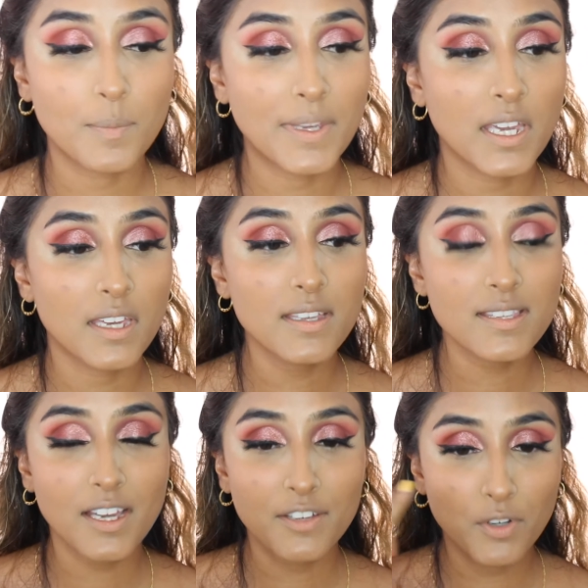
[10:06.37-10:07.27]
because
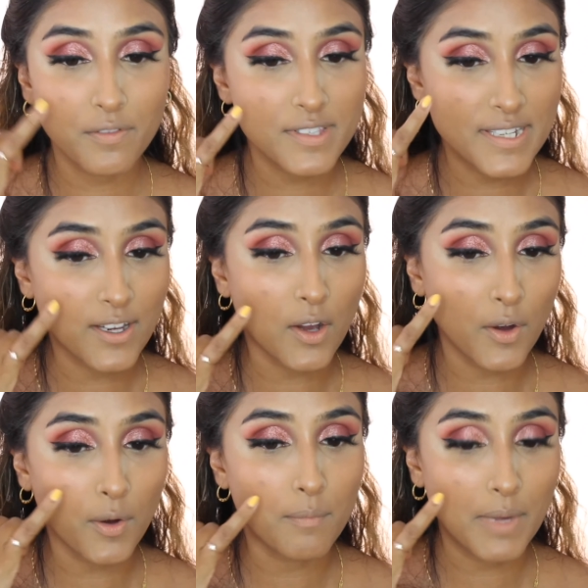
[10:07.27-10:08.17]
I've obviously
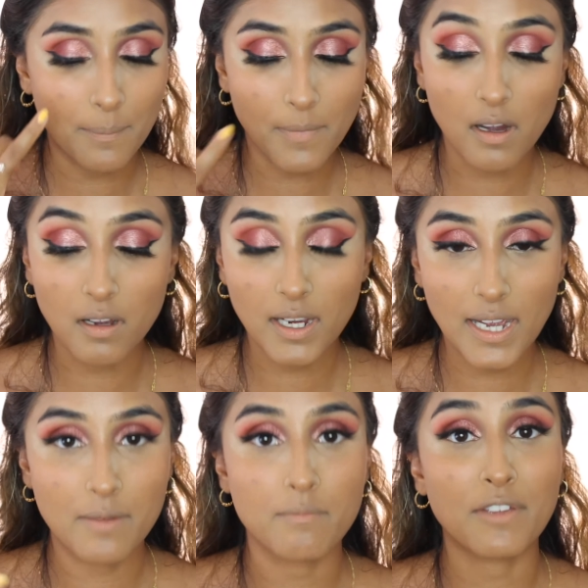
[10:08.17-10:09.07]
got my mark
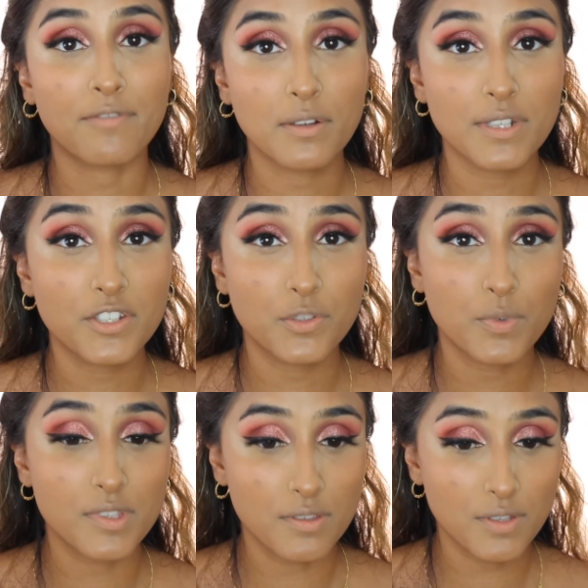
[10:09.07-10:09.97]
and my foundation
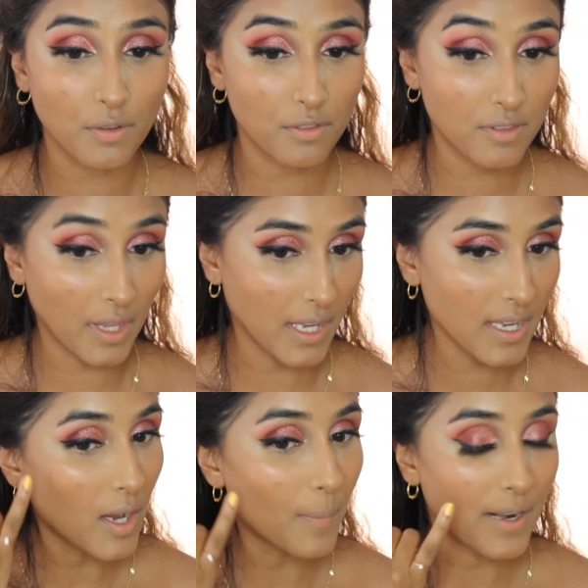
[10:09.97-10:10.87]
wasn't so thick,
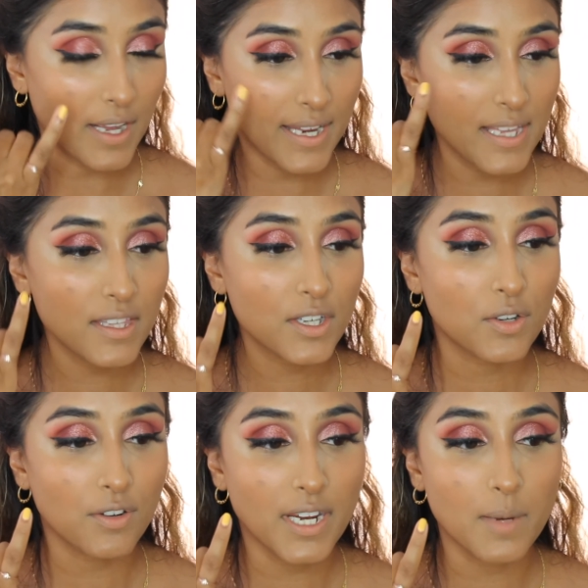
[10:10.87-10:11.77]
applying the
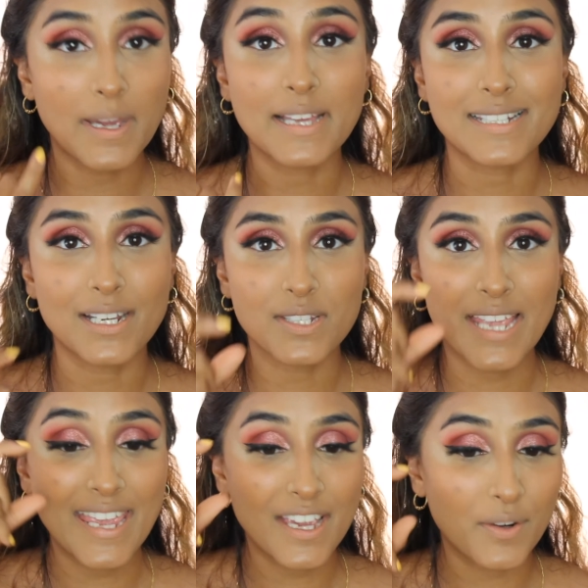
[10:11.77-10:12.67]
cream has now
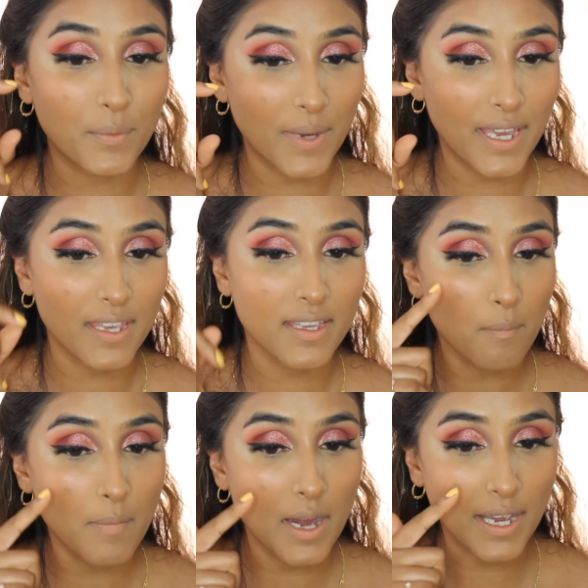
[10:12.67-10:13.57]
taken away
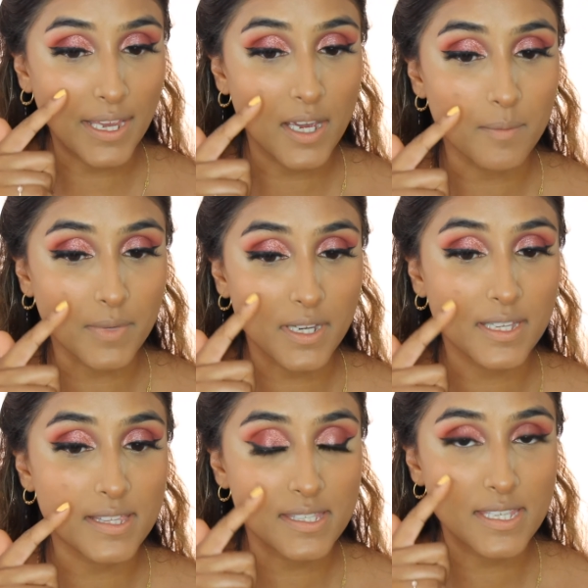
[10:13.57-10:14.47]
my
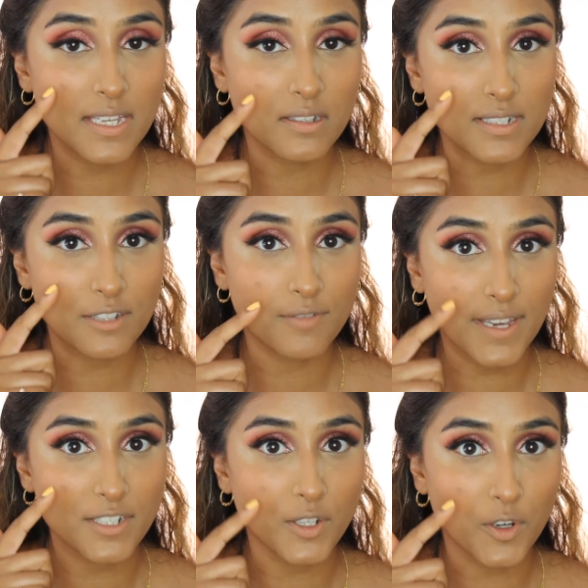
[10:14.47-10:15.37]
concealed
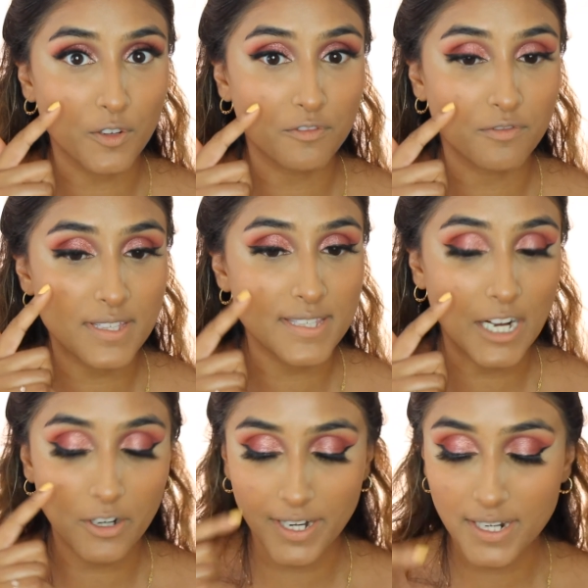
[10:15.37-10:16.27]
effect of this
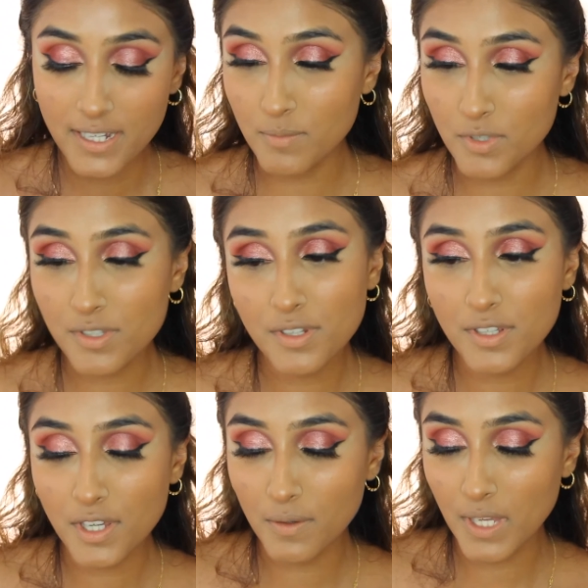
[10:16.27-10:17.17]
area. I'm just going to
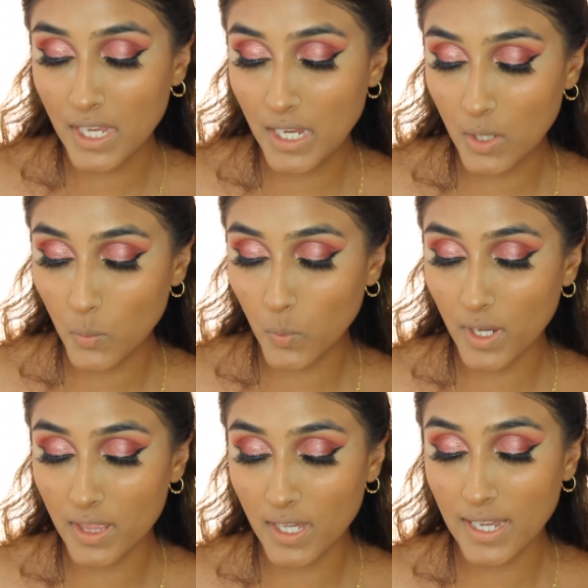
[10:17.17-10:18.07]
go in
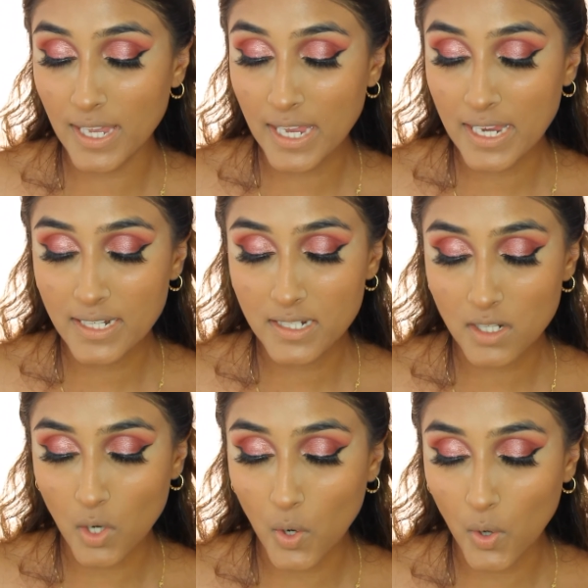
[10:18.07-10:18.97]
with a hint
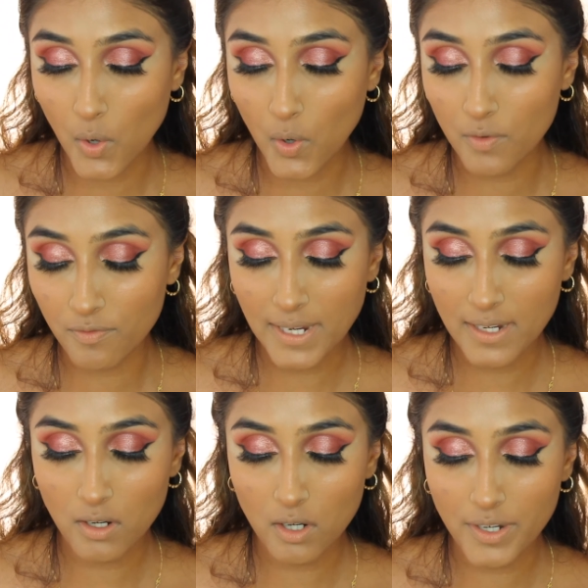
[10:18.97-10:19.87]
of my
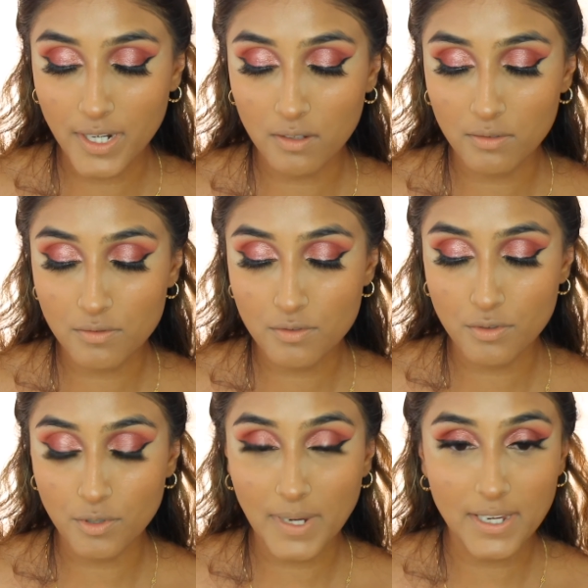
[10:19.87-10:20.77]
L'Oreal
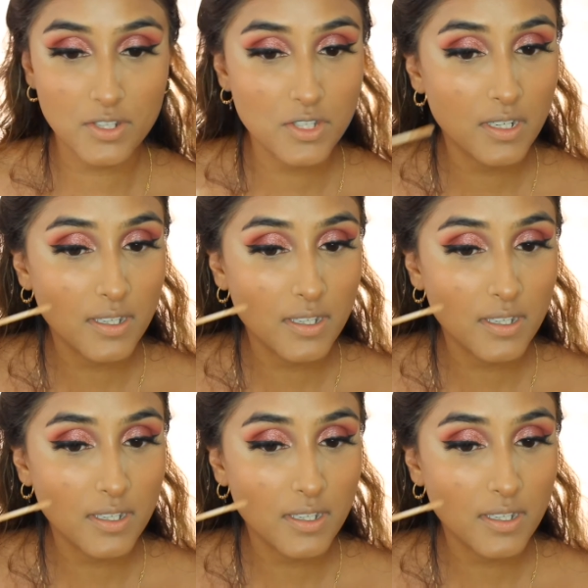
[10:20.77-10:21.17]
True Match